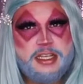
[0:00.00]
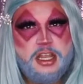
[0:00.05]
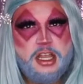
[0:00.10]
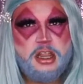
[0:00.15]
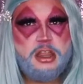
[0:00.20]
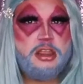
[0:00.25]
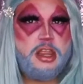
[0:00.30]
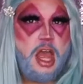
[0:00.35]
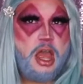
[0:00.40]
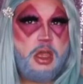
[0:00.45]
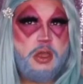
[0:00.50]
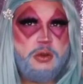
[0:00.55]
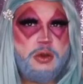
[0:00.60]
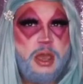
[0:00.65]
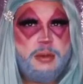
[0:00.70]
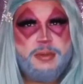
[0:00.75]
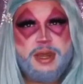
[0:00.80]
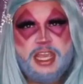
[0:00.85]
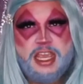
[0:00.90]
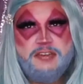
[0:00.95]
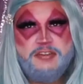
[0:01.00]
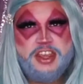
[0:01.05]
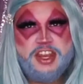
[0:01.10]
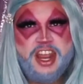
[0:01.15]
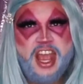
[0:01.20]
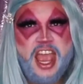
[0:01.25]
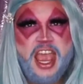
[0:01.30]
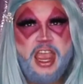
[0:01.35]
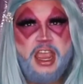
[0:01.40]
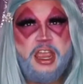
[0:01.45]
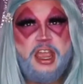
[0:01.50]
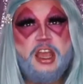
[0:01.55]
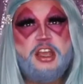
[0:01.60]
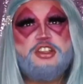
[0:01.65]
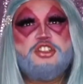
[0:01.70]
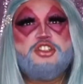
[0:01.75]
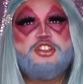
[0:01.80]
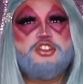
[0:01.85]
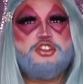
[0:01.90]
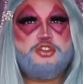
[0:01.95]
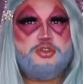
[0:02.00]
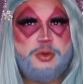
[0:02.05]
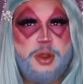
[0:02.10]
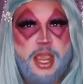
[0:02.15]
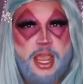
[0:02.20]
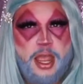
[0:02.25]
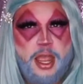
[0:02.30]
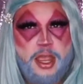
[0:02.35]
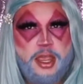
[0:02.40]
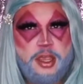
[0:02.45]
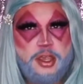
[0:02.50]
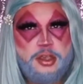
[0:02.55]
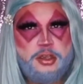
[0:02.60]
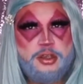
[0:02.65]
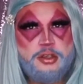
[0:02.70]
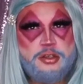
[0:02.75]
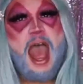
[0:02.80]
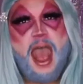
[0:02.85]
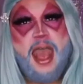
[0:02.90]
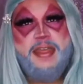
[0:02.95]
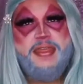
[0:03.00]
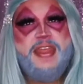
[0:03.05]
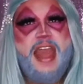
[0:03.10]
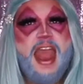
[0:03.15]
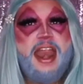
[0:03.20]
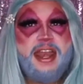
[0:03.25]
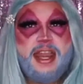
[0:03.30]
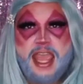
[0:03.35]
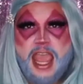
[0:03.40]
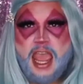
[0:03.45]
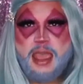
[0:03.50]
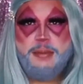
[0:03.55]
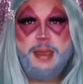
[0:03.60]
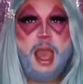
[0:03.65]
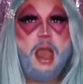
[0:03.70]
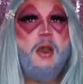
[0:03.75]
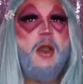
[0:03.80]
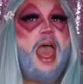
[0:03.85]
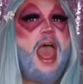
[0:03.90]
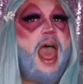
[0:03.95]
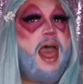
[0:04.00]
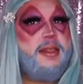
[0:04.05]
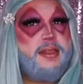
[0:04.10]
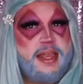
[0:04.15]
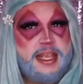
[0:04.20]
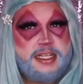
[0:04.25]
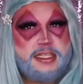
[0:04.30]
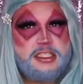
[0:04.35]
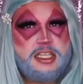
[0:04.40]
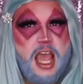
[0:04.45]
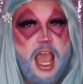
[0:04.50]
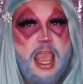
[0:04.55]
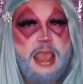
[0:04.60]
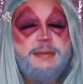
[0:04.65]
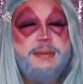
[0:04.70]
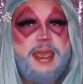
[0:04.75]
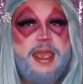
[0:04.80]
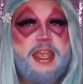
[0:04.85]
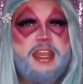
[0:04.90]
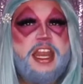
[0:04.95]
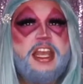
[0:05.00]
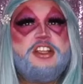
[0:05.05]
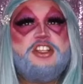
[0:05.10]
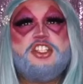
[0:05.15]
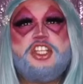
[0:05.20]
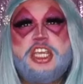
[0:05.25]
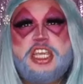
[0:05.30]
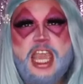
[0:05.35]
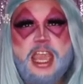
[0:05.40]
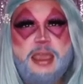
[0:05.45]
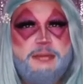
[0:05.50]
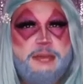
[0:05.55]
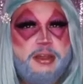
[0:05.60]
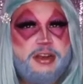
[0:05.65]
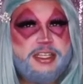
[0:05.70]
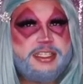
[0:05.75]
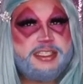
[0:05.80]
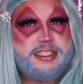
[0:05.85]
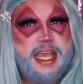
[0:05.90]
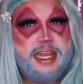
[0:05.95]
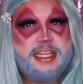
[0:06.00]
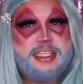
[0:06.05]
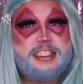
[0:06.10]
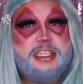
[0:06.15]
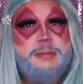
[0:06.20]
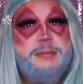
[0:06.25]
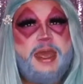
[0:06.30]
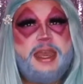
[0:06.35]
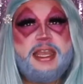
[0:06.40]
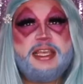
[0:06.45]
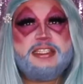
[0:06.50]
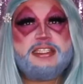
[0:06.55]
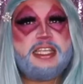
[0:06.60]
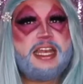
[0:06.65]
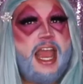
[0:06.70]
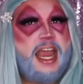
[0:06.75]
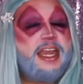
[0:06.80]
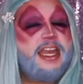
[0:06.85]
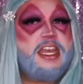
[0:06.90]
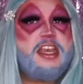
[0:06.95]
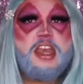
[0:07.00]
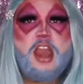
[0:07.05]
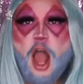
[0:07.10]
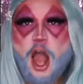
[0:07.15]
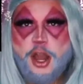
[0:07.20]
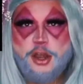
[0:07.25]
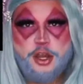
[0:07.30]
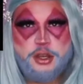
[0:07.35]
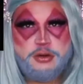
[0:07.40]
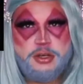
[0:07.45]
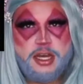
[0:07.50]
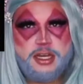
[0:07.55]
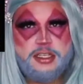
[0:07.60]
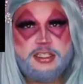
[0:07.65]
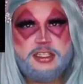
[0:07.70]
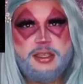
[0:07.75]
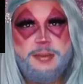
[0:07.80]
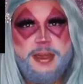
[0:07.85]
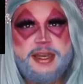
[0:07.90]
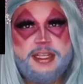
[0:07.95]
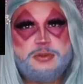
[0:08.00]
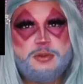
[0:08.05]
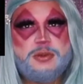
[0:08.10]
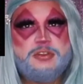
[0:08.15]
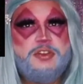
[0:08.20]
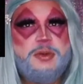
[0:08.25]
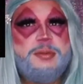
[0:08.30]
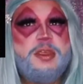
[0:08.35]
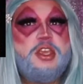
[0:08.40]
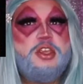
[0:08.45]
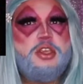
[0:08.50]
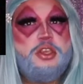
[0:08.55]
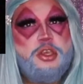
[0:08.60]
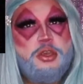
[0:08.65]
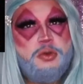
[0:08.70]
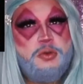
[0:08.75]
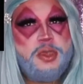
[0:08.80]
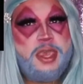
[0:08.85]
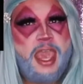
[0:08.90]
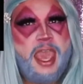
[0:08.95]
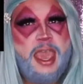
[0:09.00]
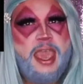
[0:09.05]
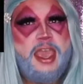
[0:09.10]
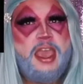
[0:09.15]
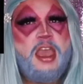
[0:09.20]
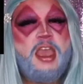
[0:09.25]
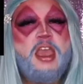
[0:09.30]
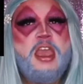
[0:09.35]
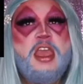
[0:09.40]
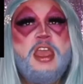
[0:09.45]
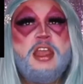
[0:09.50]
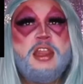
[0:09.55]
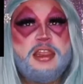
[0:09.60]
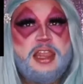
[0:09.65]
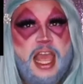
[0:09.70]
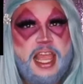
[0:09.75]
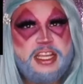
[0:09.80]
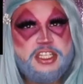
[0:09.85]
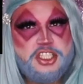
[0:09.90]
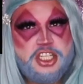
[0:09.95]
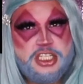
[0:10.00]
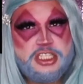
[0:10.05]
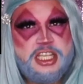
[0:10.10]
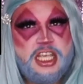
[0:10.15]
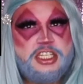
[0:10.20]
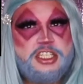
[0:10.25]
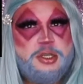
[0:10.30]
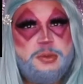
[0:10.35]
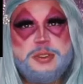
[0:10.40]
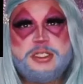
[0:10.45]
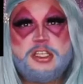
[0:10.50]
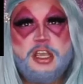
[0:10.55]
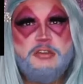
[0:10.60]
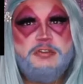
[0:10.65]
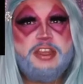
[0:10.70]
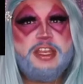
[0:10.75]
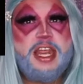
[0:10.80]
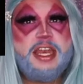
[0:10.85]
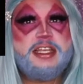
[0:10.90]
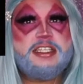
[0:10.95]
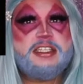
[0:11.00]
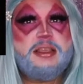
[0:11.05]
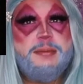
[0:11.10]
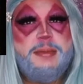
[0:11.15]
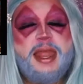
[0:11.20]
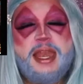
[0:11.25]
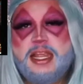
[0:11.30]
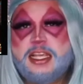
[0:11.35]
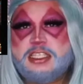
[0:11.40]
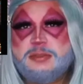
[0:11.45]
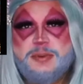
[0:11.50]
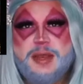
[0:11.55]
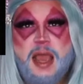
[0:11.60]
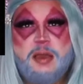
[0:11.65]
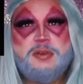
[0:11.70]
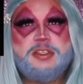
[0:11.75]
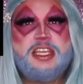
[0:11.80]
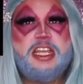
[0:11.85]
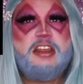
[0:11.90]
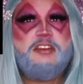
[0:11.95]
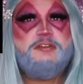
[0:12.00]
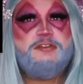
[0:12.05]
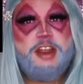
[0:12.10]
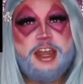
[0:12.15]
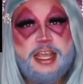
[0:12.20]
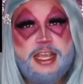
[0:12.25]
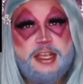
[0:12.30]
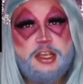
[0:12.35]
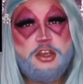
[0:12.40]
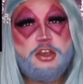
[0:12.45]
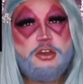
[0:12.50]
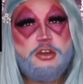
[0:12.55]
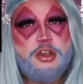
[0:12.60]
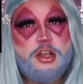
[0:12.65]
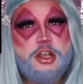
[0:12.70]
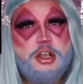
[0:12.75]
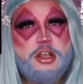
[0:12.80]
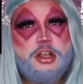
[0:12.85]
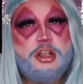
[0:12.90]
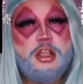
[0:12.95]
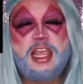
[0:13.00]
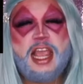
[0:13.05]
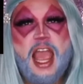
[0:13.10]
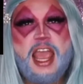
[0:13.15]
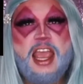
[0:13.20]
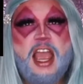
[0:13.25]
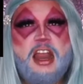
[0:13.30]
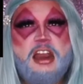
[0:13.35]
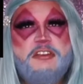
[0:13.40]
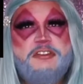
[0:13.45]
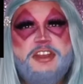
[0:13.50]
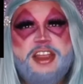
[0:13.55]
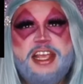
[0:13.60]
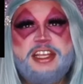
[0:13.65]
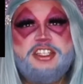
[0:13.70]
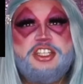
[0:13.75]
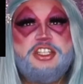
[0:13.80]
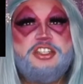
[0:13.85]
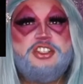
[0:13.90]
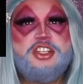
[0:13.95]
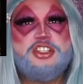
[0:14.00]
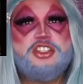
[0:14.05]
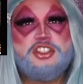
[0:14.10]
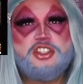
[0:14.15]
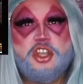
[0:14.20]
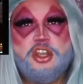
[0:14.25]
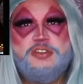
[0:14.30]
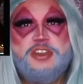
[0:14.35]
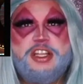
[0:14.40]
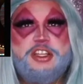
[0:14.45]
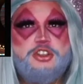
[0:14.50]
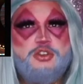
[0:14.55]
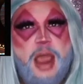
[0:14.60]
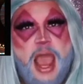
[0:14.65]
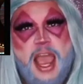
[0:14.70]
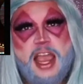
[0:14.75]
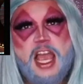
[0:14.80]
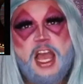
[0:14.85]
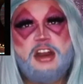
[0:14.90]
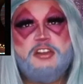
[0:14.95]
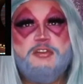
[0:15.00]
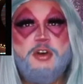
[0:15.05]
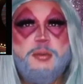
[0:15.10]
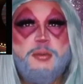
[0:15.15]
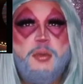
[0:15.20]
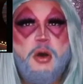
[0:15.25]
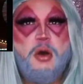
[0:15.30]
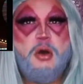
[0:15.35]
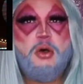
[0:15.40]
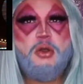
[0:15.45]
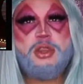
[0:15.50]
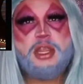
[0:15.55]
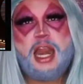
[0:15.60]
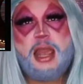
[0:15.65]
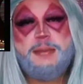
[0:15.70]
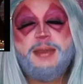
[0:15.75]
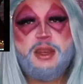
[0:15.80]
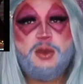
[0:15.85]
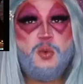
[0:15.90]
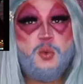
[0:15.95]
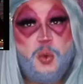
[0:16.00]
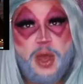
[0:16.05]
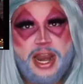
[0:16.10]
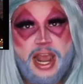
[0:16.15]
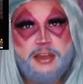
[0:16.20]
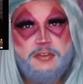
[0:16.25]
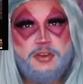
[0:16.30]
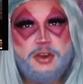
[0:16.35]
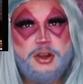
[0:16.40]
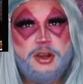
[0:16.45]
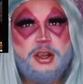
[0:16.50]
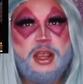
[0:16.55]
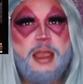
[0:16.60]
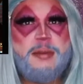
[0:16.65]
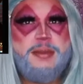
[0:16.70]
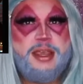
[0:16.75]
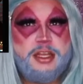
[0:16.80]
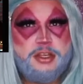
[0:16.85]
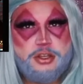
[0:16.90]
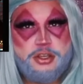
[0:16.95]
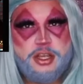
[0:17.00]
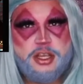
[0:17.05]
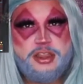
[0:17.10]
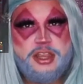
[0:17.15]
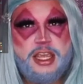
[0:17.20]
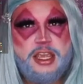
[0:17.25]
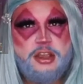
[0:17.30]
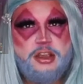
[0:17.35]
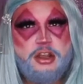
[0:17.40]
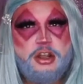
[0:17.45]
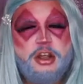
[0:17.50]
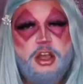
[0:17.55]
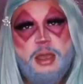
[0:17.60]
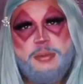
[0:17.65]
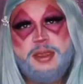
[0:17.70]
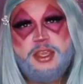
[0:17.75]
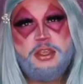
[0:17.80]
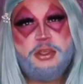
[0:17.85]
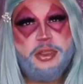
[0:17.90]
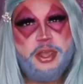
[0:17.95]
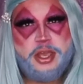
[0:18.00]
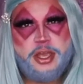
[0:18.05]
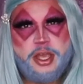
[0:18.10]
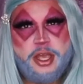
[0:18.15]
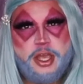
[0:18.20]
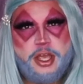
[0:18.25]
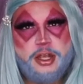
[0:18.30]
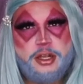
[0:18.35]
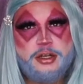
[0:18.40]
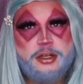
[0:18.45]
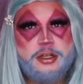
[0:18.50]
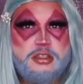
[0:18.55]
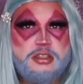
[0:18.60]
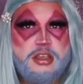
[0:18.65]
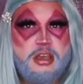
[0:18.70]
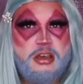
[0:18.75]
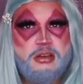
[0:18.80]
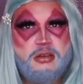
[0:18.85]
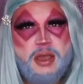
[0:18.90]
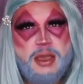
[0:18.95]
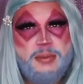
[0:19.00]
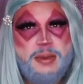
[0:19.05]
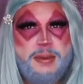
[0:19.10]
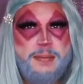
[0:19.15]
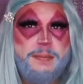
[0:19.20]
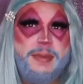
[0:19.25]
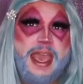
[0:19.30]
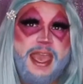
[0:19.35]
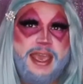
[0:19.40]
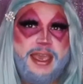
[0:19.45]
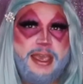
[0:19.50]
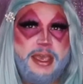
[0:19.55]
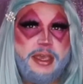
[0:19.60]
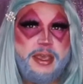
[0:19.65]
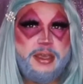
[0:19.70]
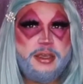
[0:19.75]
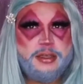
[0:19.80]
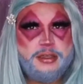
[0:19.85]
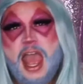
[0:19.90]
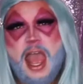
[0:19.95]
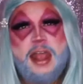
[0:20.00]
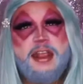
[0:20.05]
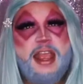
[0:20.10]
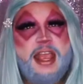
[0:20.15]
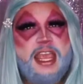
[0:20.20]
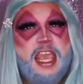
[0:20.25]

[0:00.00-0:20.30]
alone, I'm gonna give it a straight. And then came out Ellie Diamond, and she came out as Dennis the Menace, and I did not know Dennis the Menace was from the UK. Like, she said she was serving Dennis the Menace, but I was getting Freddy Cougar. Like, I kind of feel like she's just serving drag out of a mold, and I mean, whatever. I mean, do your thing, girl. I mean, you look good. So, I mean, babe. And then